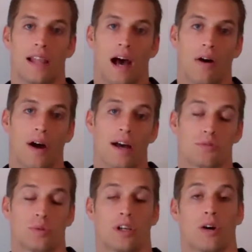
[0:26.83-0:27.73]
Now,
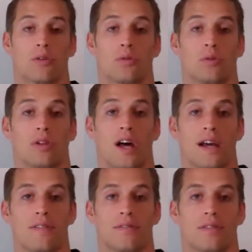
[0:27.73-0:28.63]
as we go through
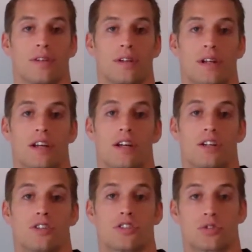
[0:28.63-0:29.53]
life,
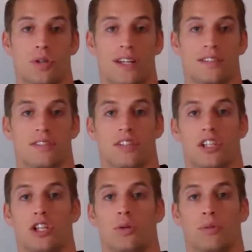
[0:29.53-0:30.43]
stress is
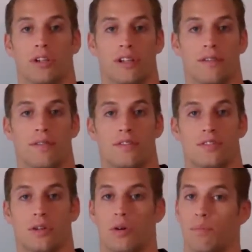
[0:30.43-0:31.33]
accumulative,
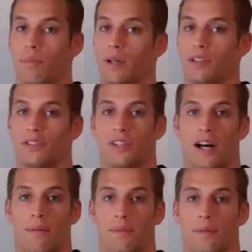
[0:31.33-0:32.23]
so it builds
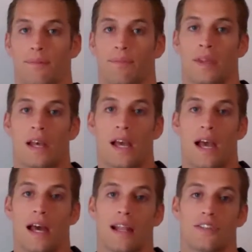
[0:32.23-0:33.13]
up.
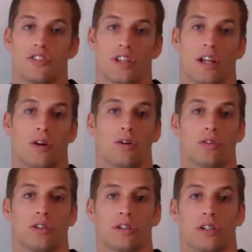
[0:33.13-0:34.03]
And as you get
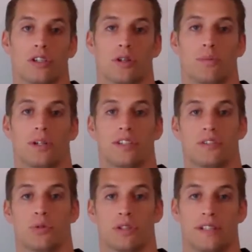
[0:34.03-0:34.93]
older, your
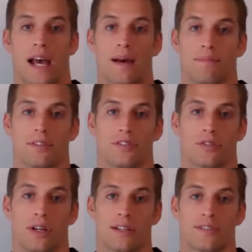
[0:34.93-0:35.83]
ability to adapt to
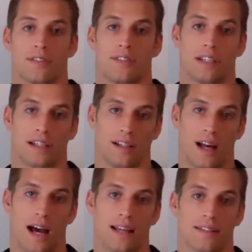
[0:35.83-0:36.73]
stress
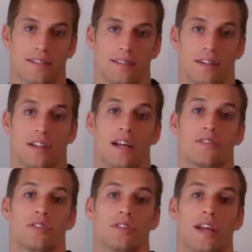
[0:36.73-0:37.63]
declines
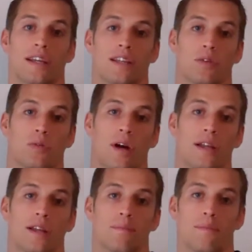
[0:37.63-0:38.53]
unless you're taking the
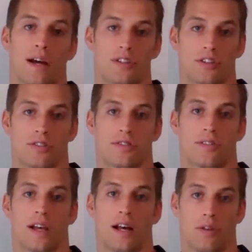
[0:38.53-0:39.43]
right
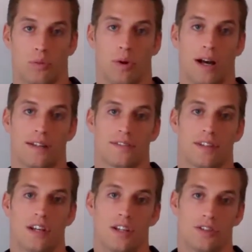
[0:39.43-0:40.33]
measures health-wise
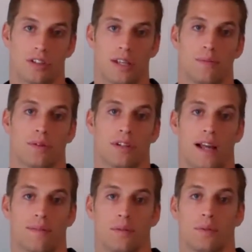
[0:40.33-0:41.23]
to keep your
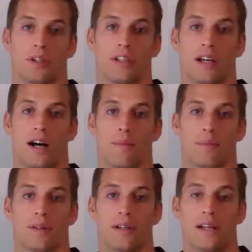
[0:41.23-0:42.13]
adaptability
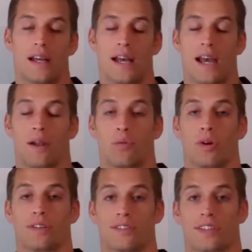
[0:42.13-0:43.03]
up. And
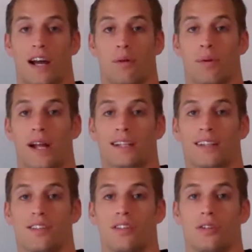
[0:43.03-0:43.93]
what does
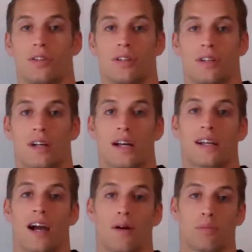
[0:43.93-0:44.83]
chiropractic do?
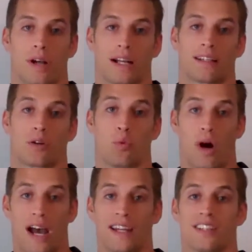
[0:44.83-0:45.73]
Chiropractic
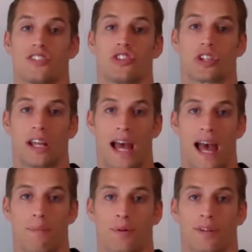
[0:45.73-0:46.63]
widens your
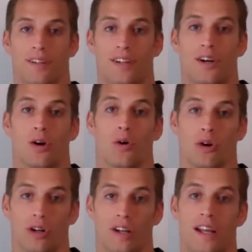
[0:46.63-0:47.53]
gap
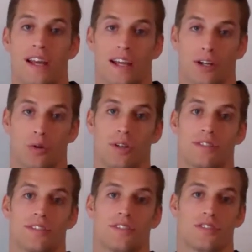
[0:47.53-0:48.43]
or
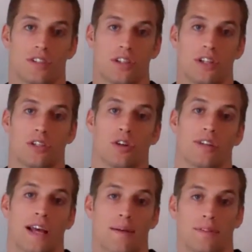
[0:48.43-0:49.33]
increases your
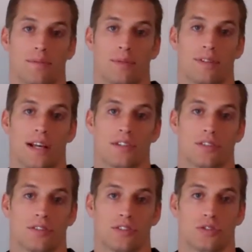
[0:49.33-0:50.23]
adaptive
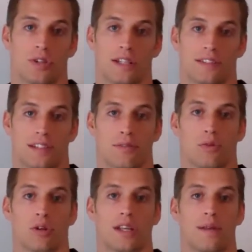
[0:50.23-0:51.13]
potential to stress,
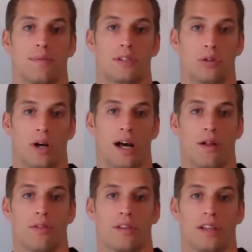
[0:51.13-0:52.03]
therefore keeping you
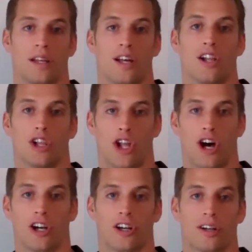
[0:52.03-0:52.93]
healthy
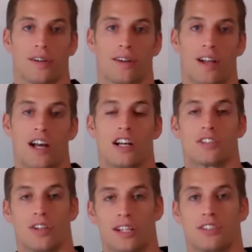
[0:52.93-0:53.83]
longer.
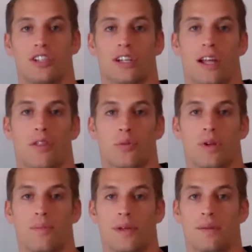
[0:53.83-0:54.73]
So let's look at
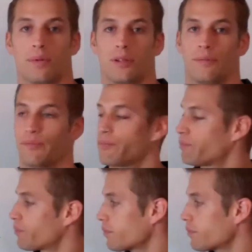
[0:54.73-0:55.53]
three people.